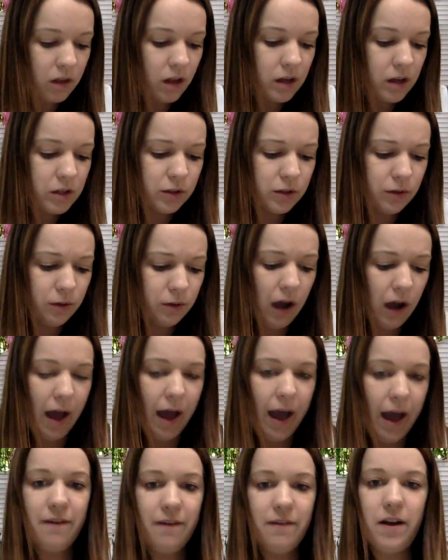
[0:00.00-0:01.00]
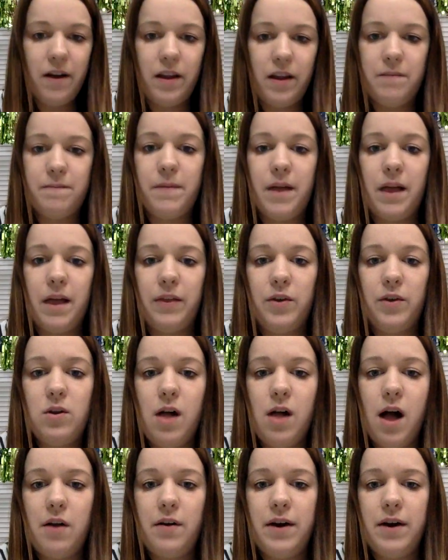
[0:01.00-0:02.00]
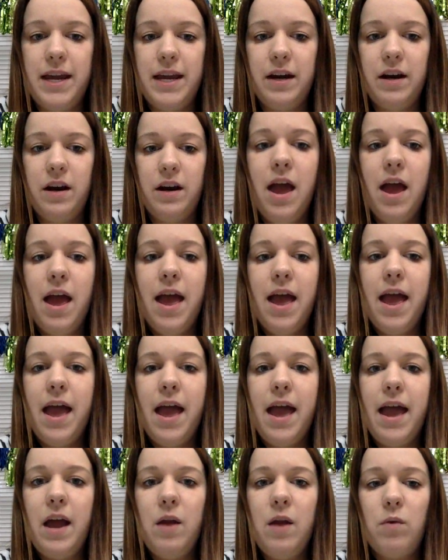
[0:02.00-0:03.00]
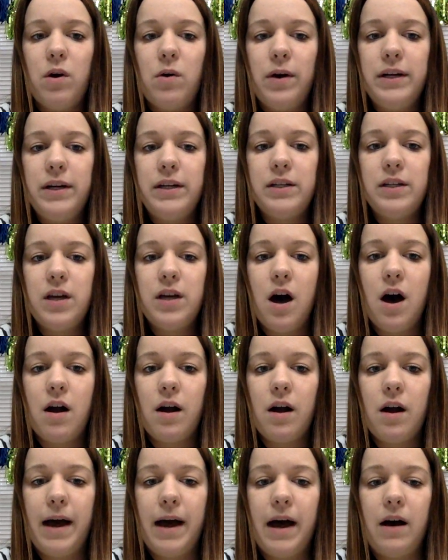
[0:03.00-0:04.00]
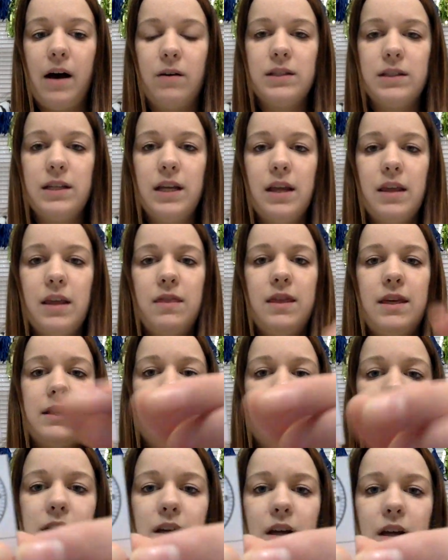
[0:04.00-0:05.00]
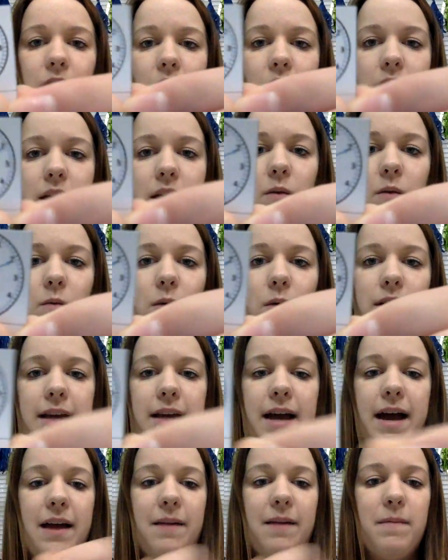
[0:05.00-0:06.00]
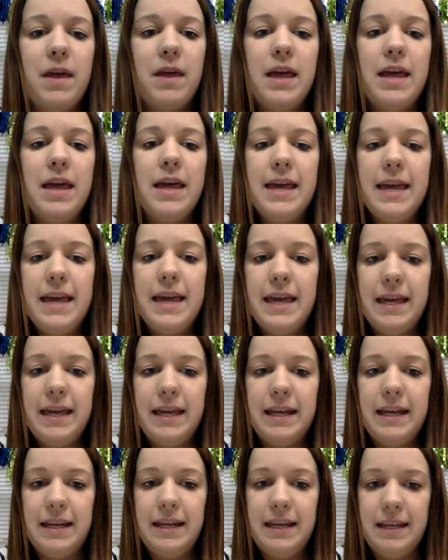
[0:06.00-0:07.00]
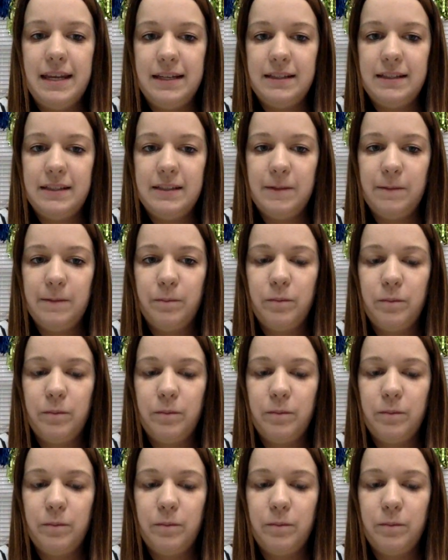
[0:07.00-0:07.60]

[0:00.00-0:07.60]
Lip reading: So I have a little clock right here, and we're going to talk about this clock and what time it is.